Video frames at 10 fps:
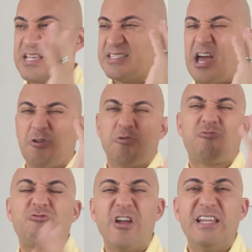It's got a
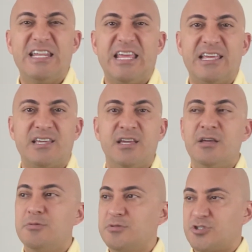great link
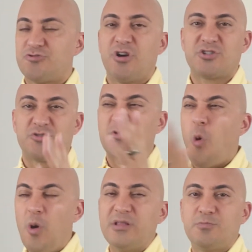structure
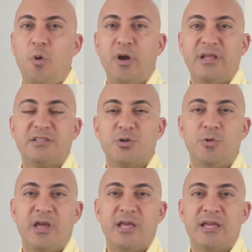pointing to
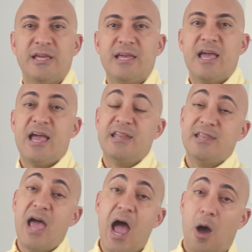it. And
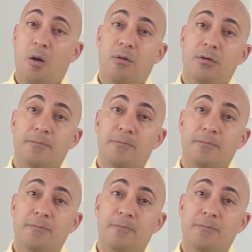now,